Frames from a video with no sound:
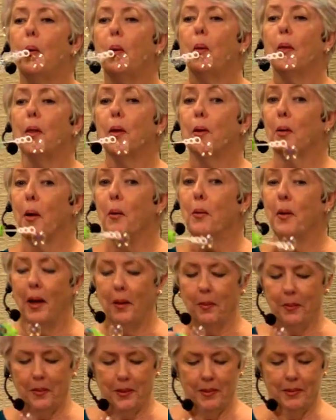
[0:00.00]
the
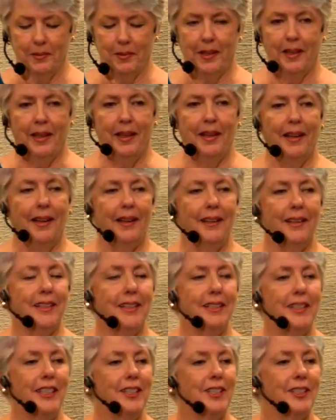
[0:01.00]
grown-up that
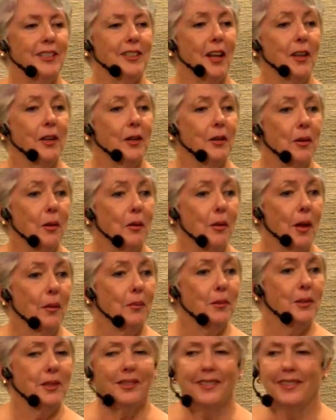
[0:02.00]
teaches other
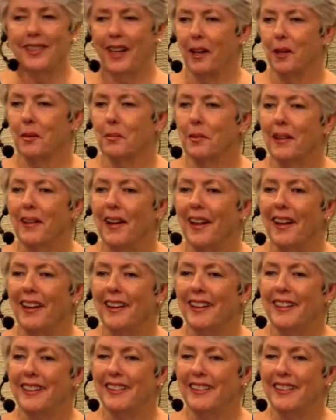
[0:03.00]
grown-ups how to play.